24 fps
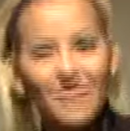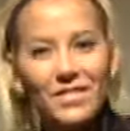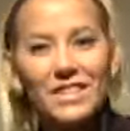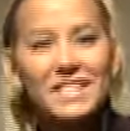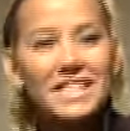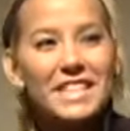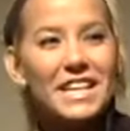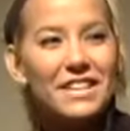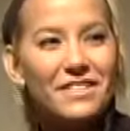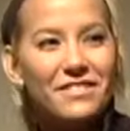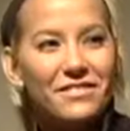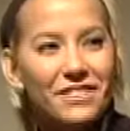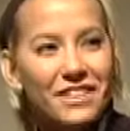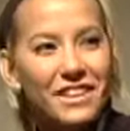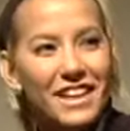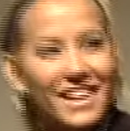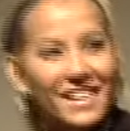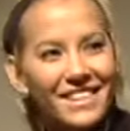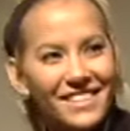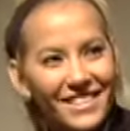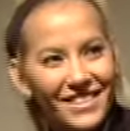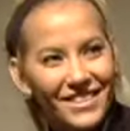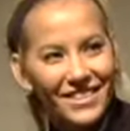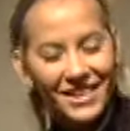I'm excited for
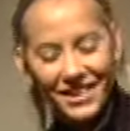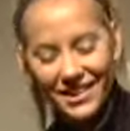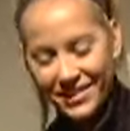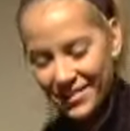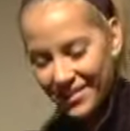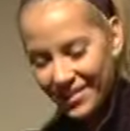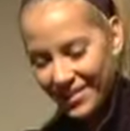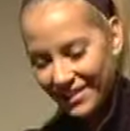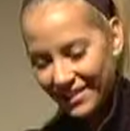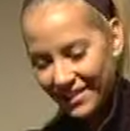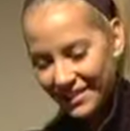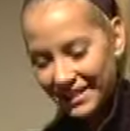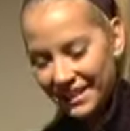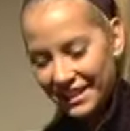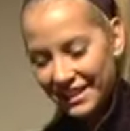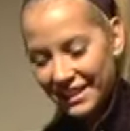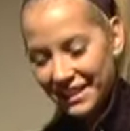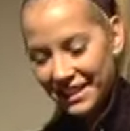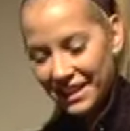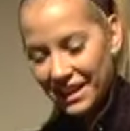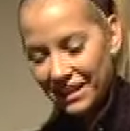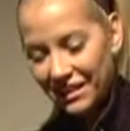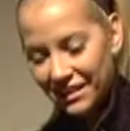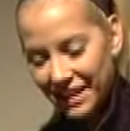that. Okay, cool.
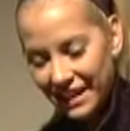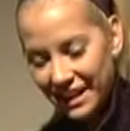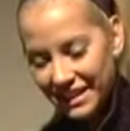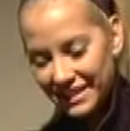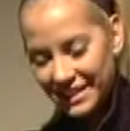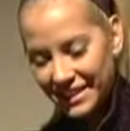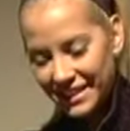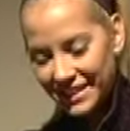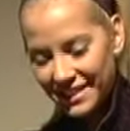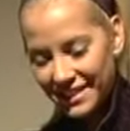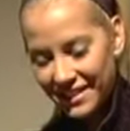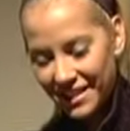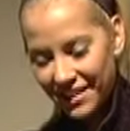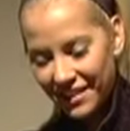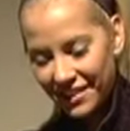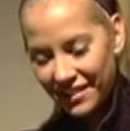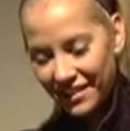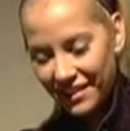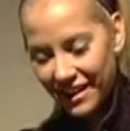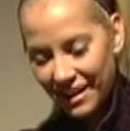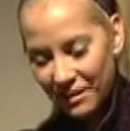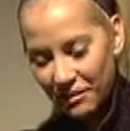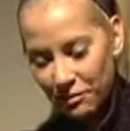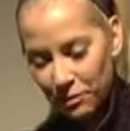All right, so
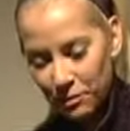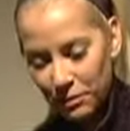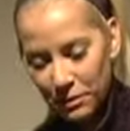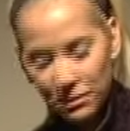I will